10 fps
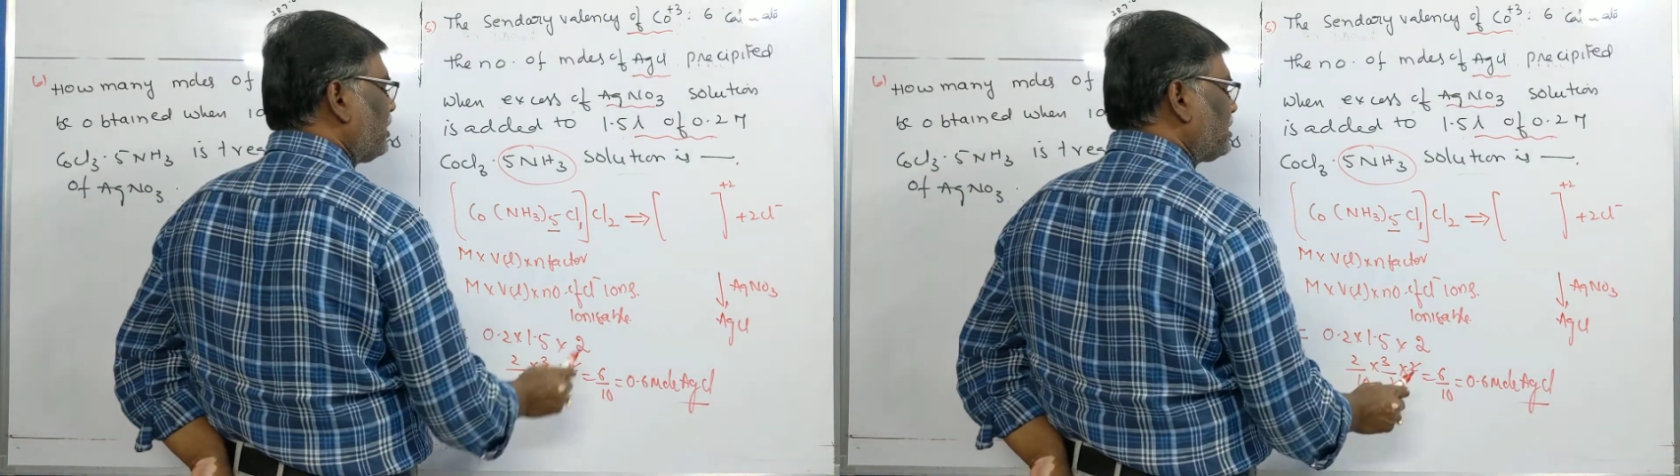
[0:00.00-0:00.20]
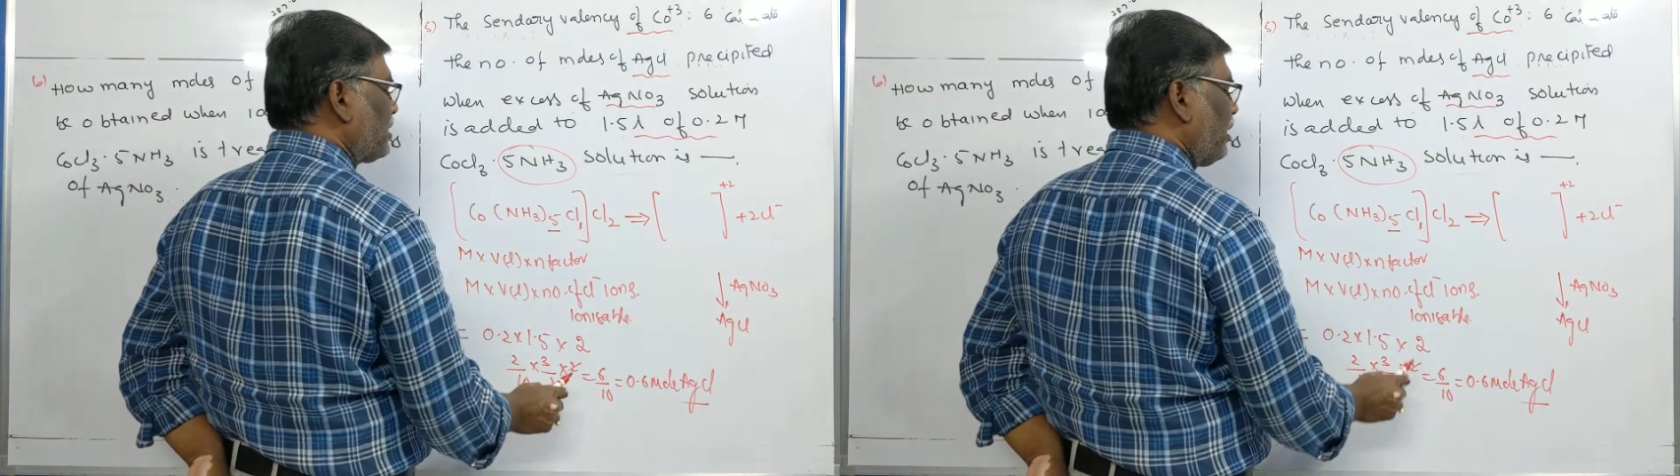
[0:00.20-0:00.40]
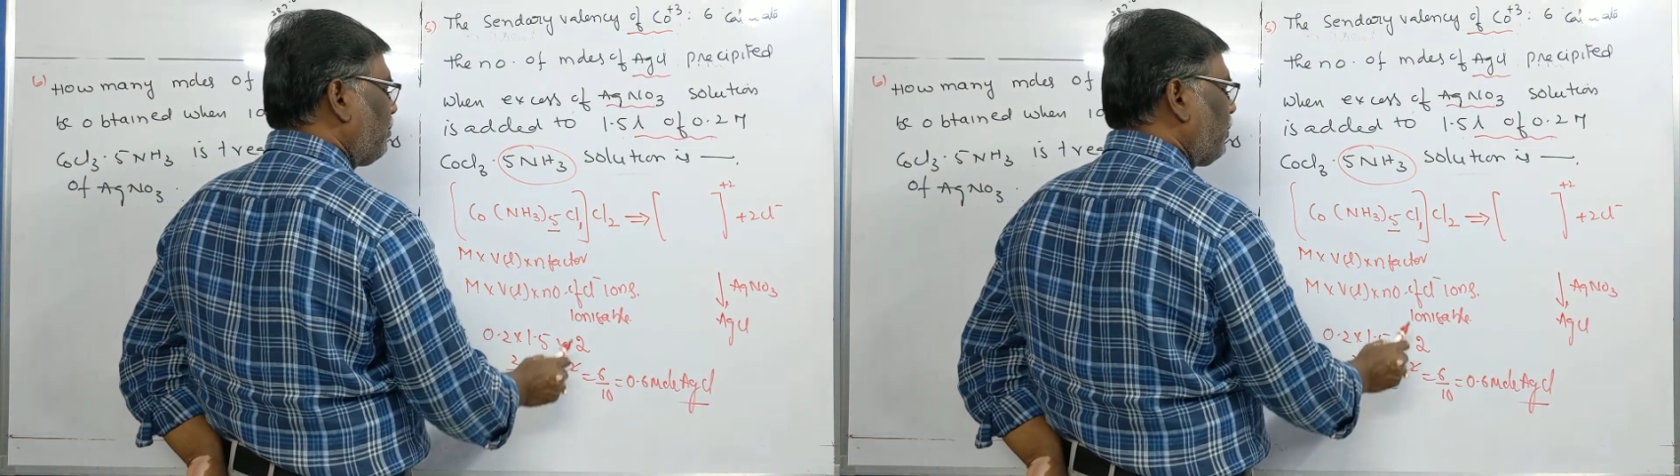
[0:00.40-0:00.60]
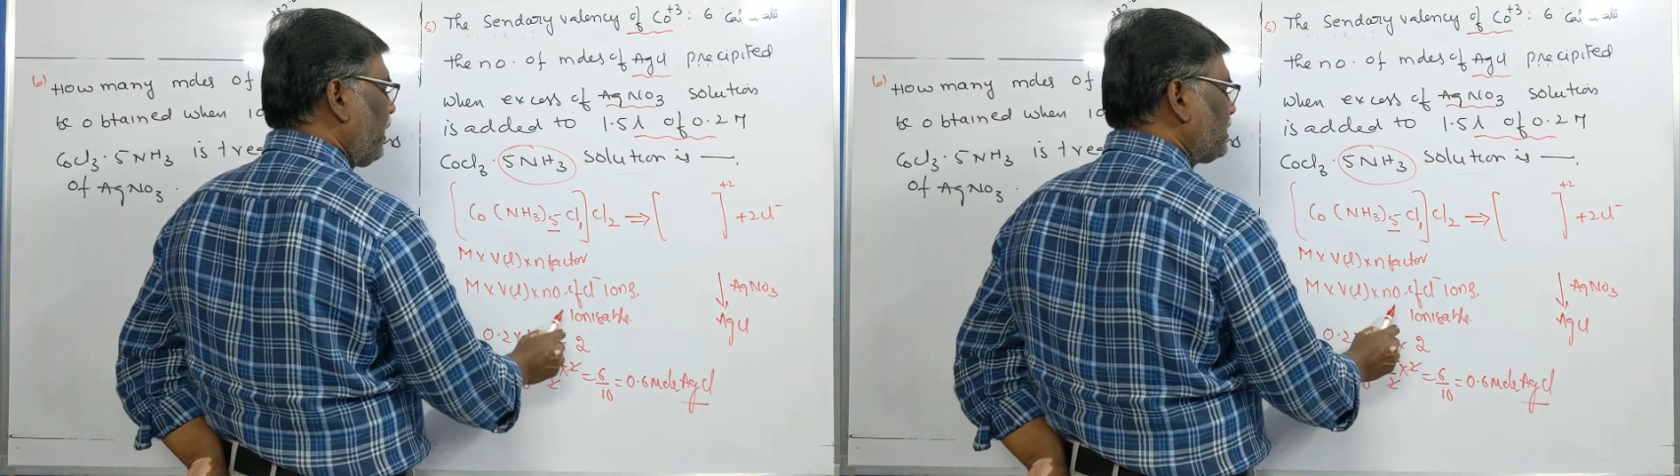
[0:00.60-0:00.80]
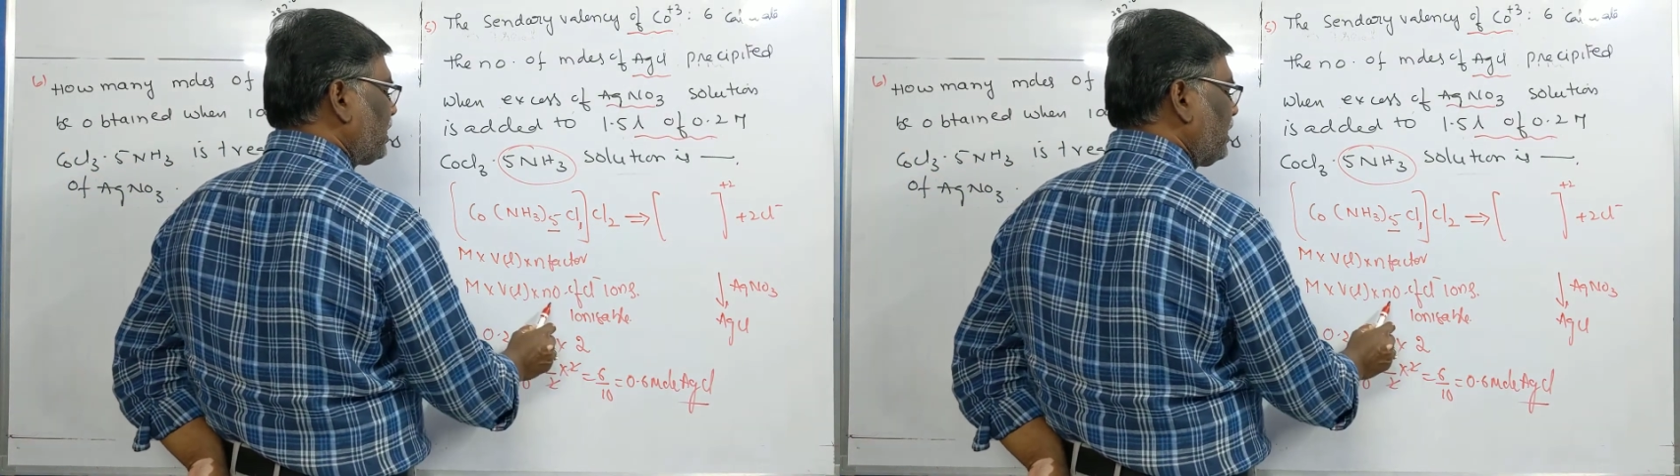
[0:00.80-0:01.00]
this
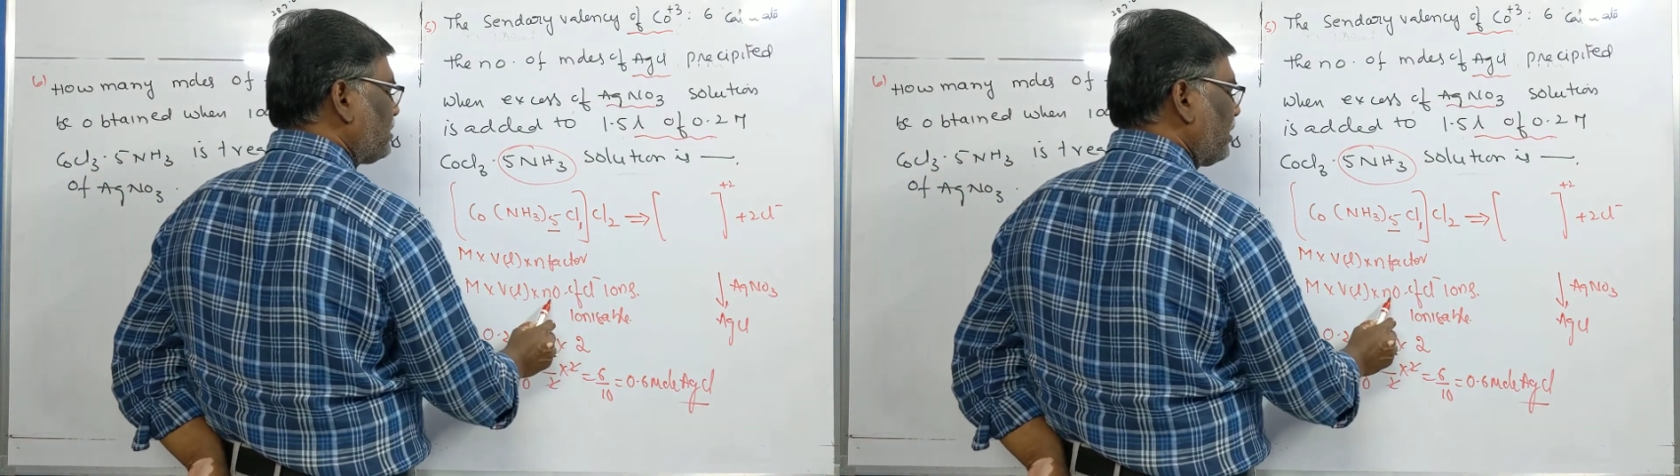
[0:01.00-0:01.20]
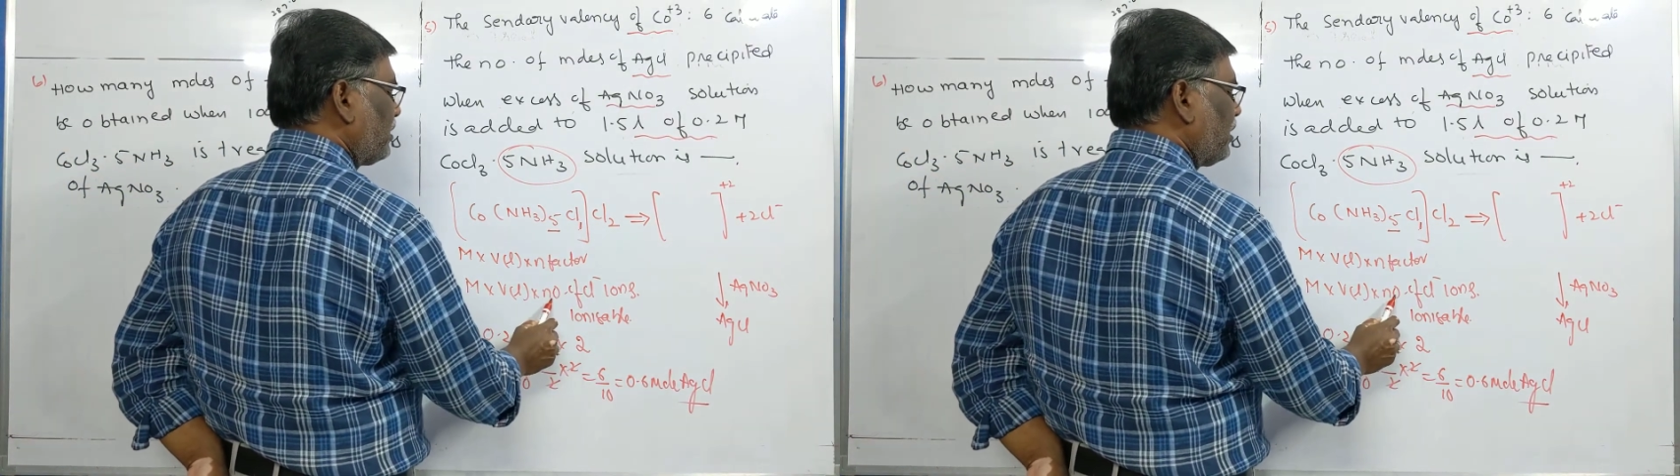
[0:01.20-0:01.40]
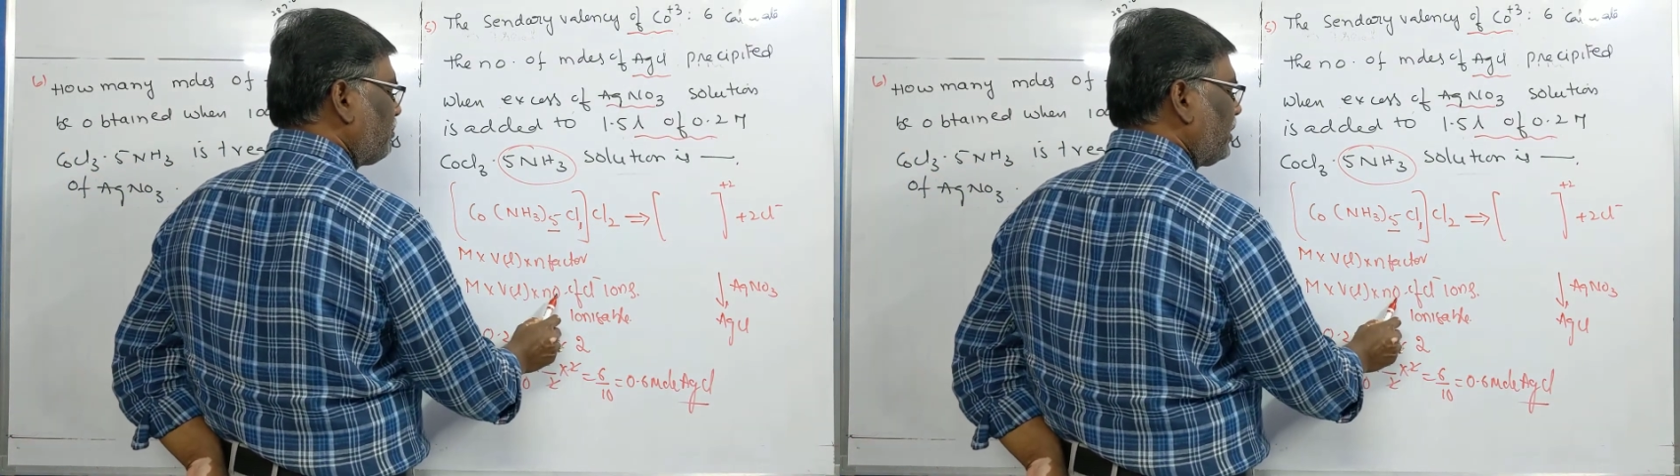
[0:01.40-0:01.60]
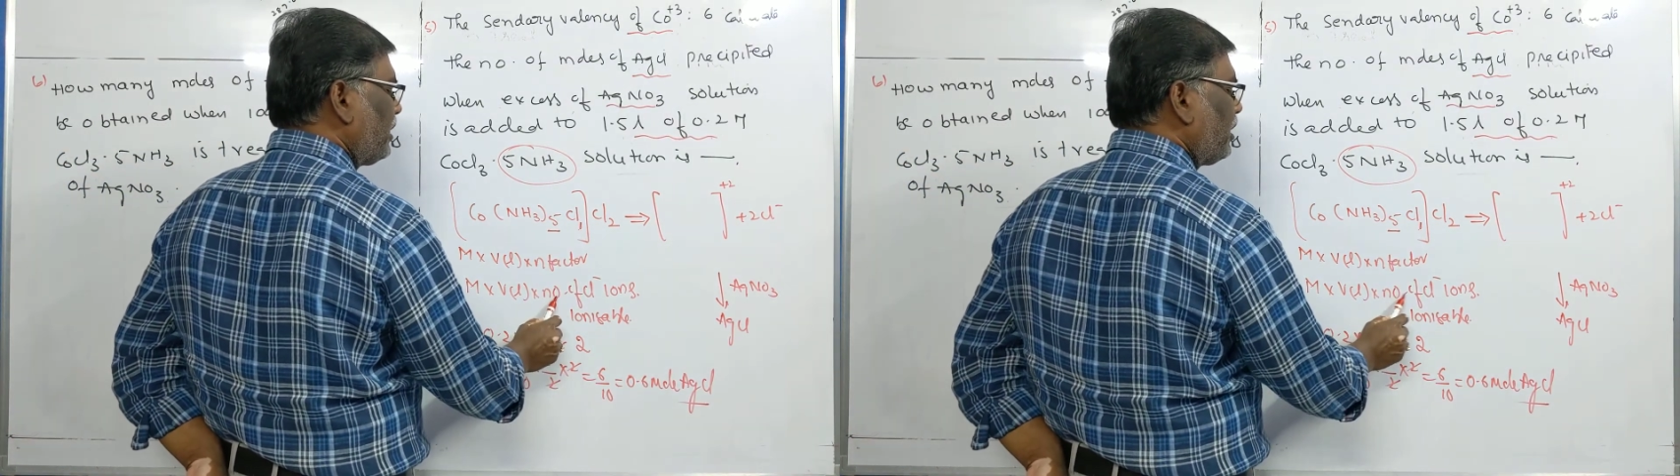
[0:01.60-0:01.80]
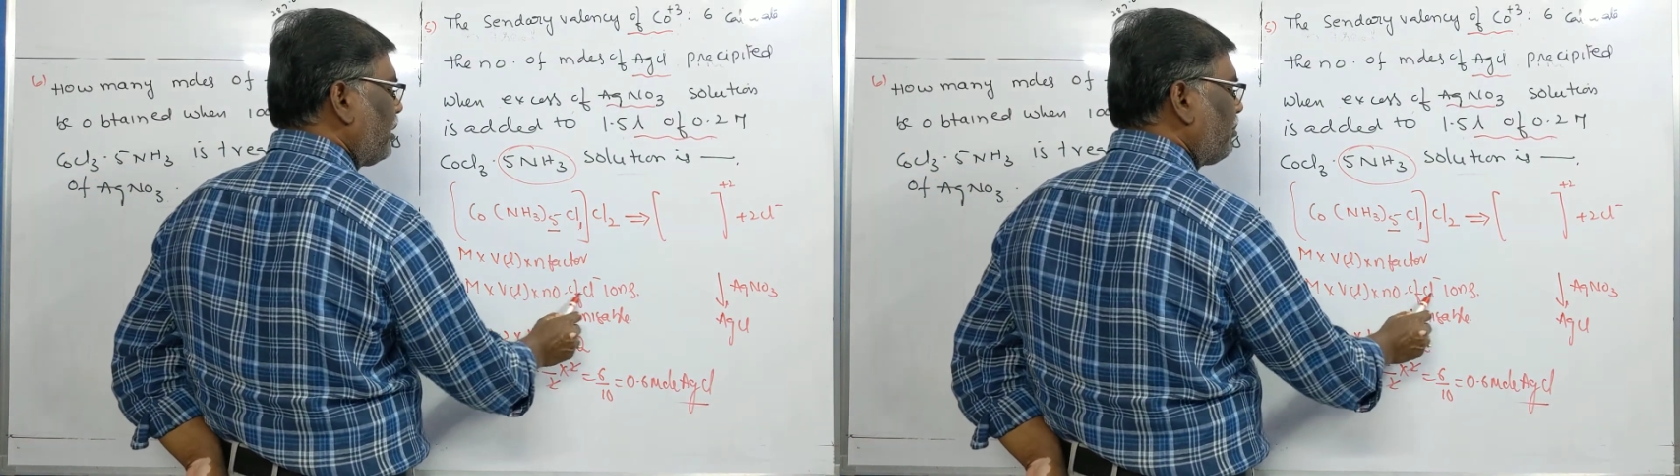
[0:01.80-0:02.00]
complex is nothing
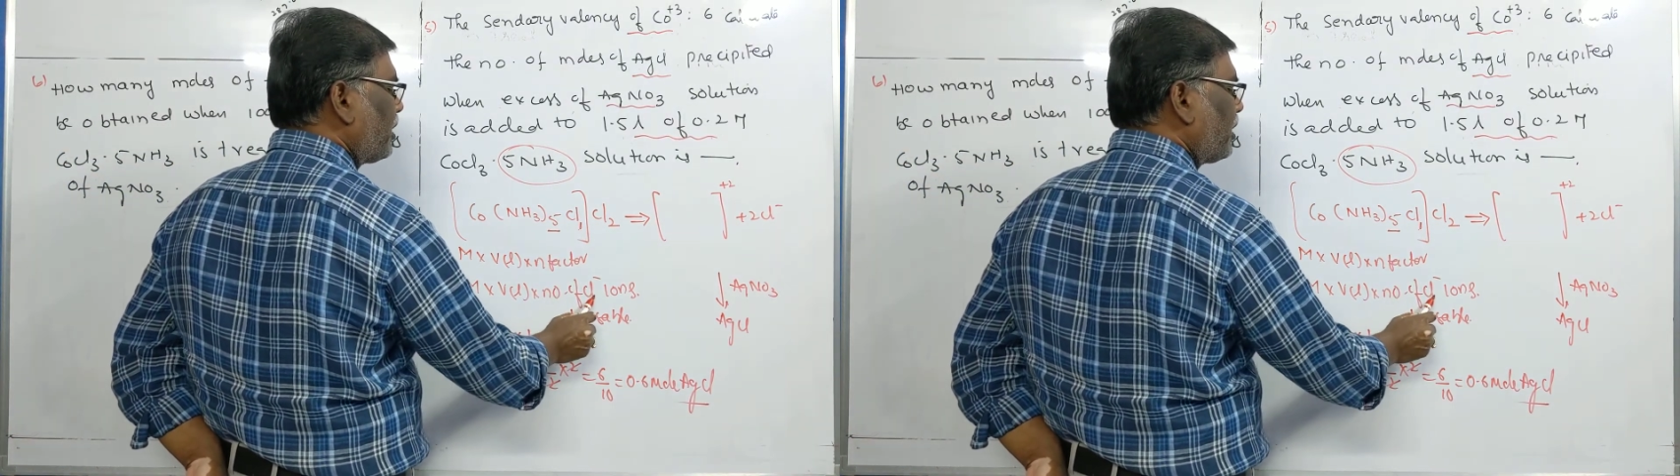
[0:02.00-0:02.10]
but number